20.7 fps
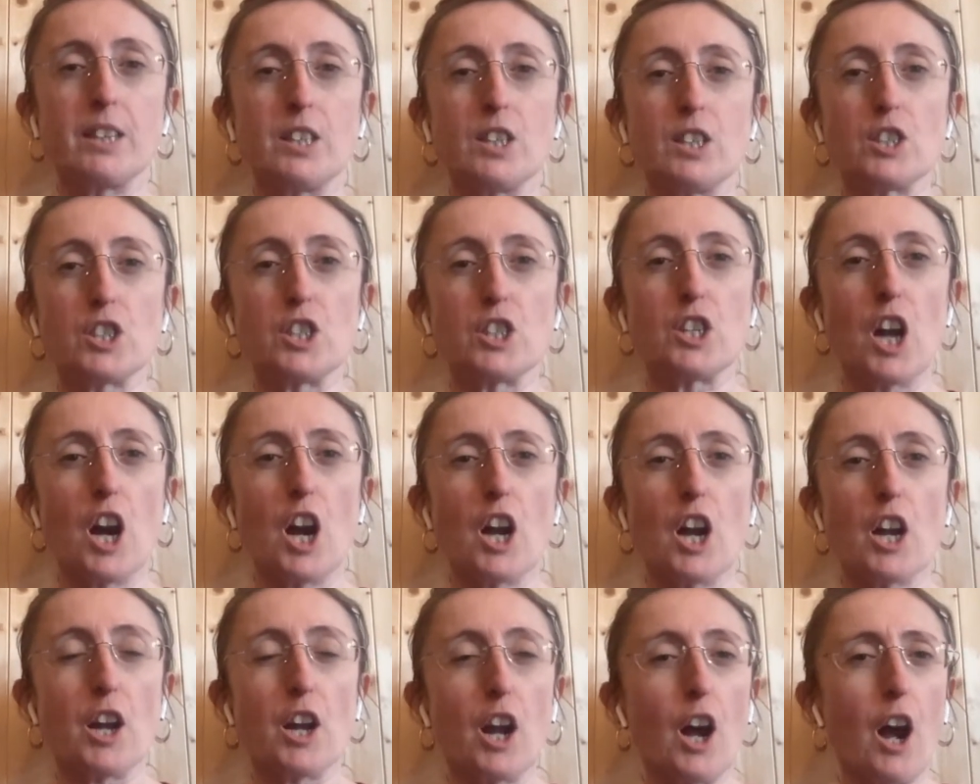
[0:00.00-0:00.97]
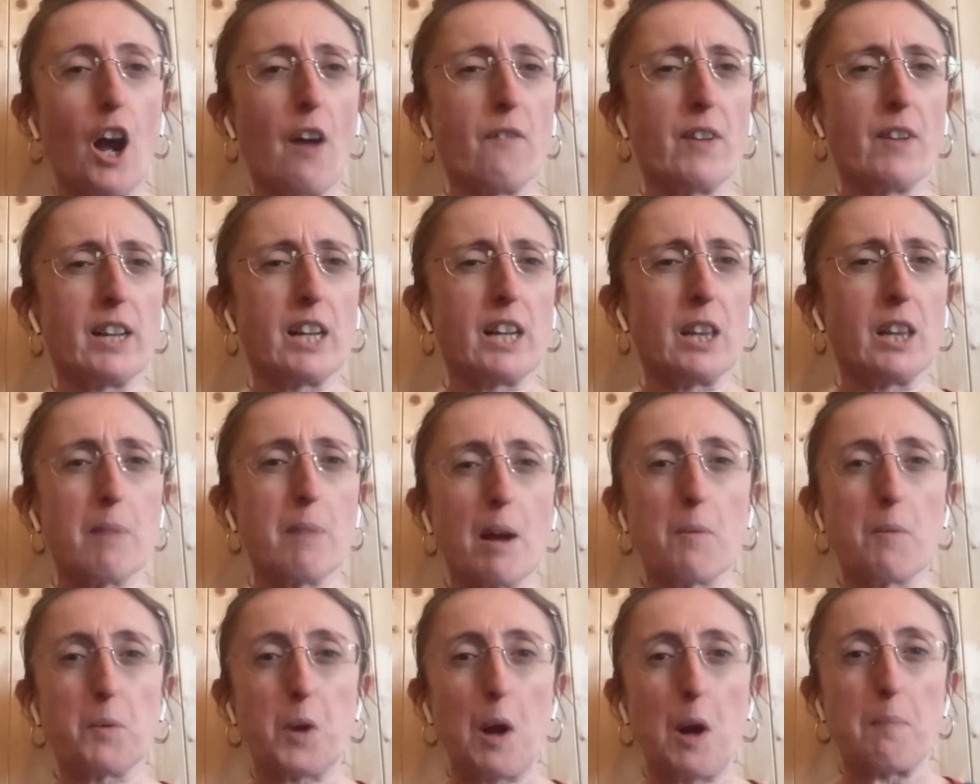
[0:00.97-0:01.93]
Tonight, I think at the moment
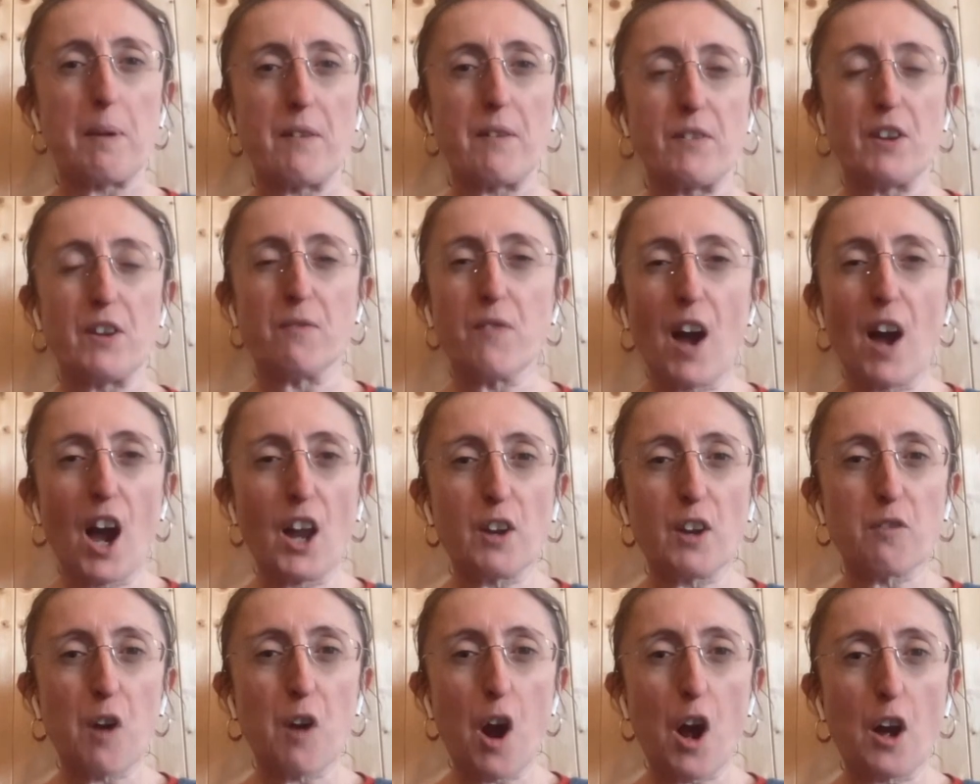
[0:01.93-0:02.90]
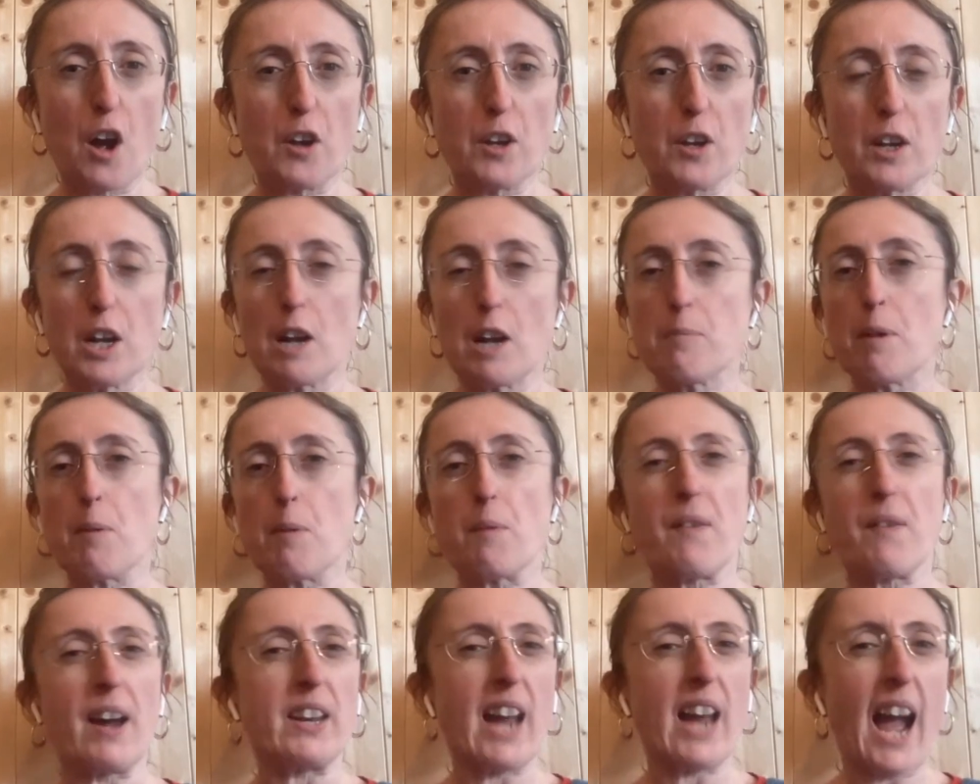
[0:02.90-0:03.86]
we've got a bit of Nirvana on, but we've
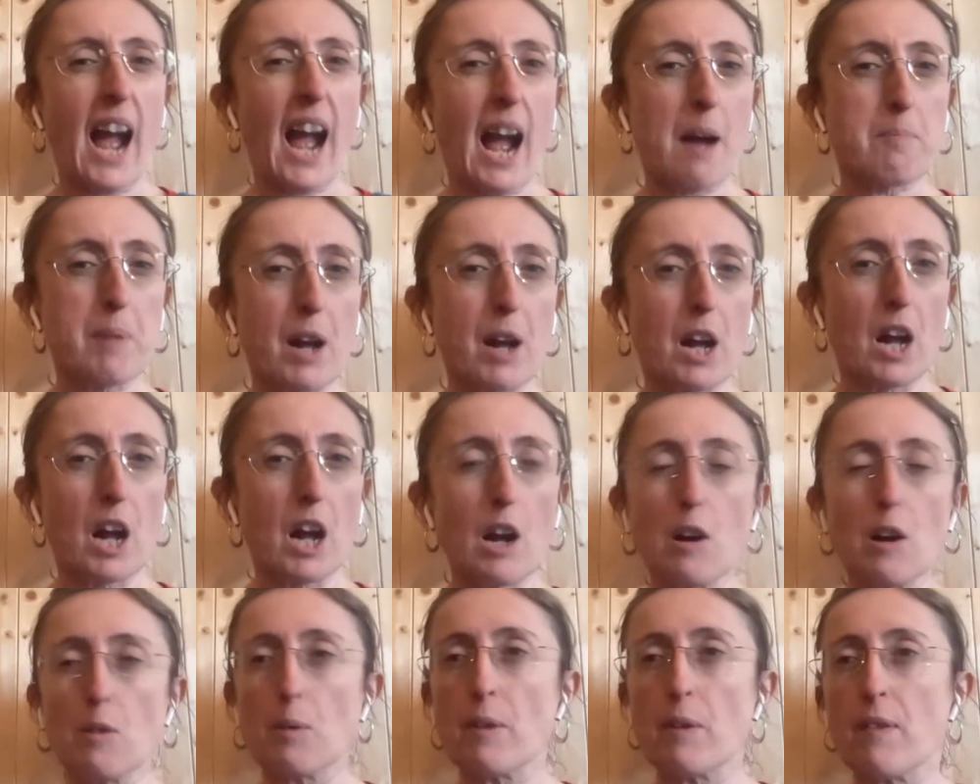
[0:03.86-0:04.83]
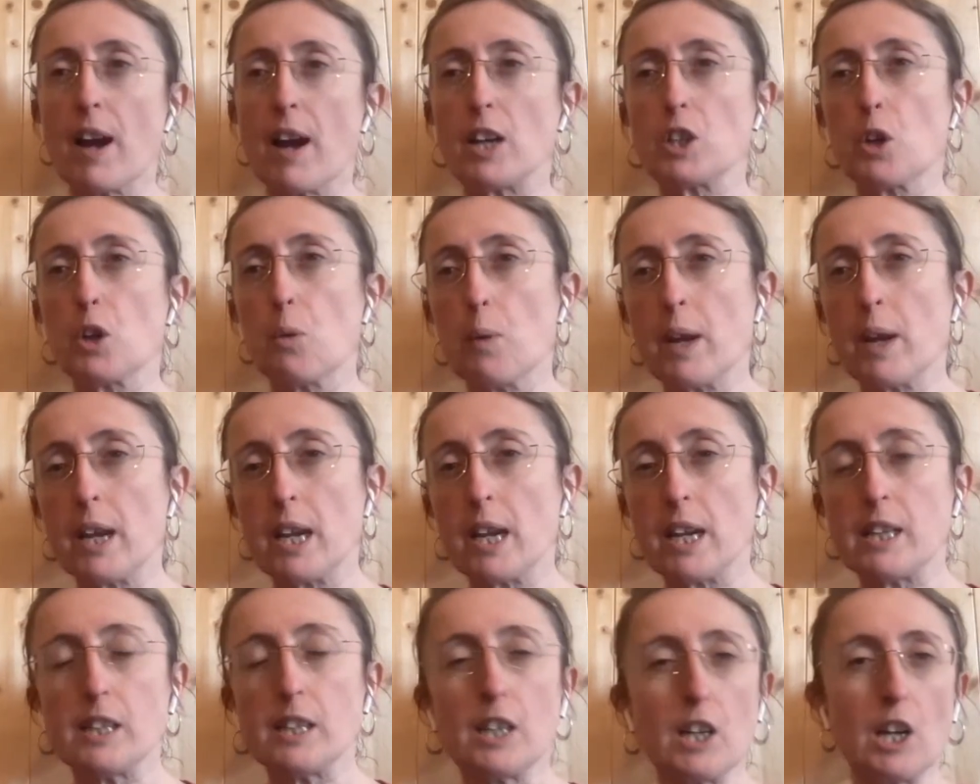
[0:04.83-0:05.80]
had ABBA, we've had
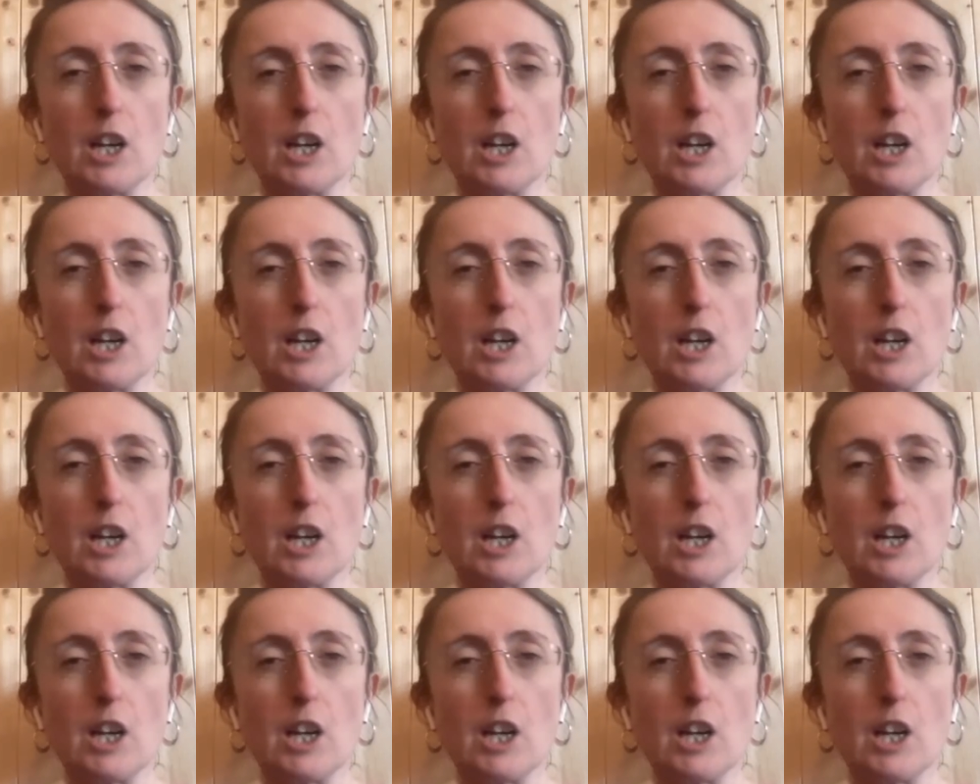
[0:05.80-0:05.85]
Queen,